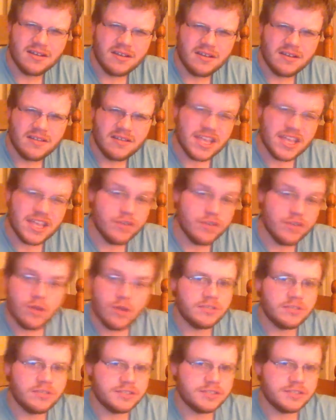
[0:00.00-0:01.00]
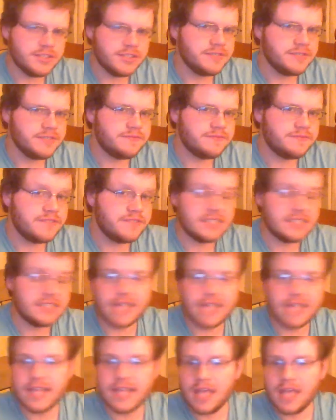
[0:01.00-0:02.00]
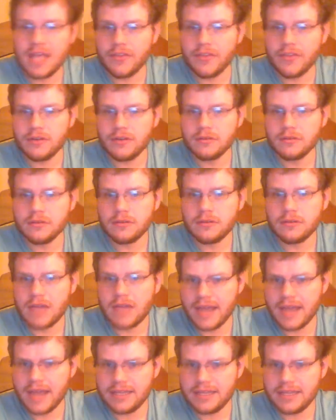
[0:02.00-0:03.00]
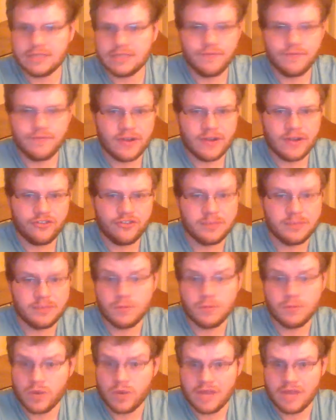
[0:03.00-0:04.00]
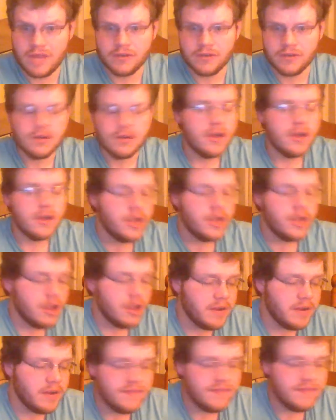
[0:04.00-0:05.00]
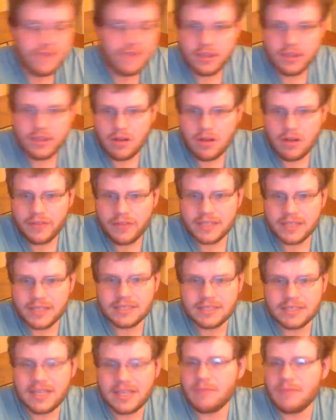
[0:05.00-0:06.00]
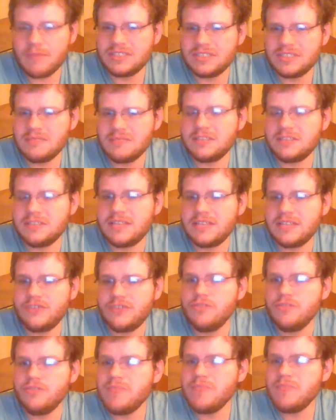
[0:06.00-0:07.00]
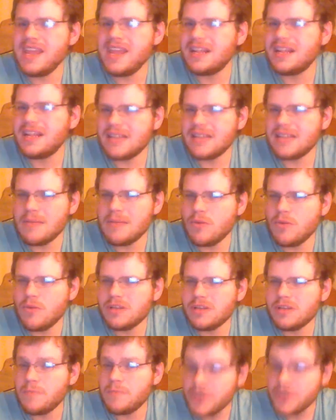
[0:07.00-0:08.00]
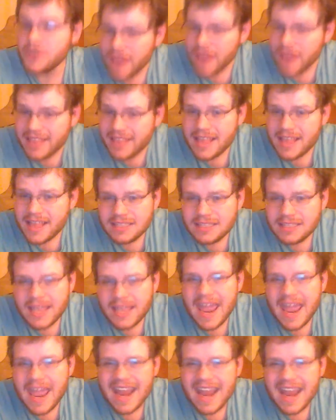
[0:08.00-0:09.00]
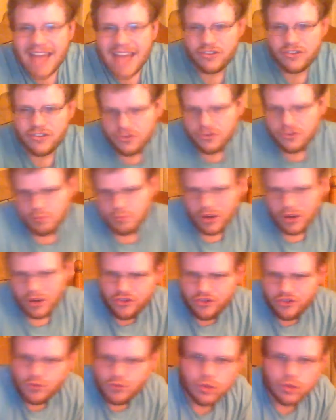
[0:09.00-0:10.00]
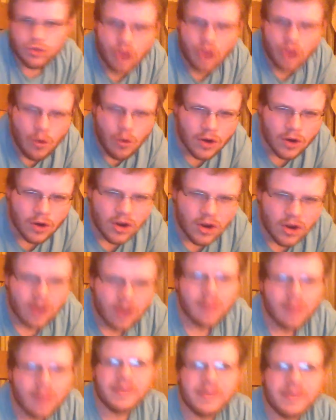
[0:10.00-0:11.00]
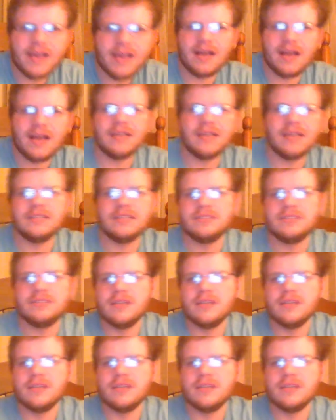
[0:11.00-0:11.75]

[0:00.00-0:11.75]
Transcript: that you don't deserve this, that, and the other, kindness, friendships, whatever. You're already feeling all this, and then when someone says you mean a lot more to them, when you're at that state, it actually brings you lower because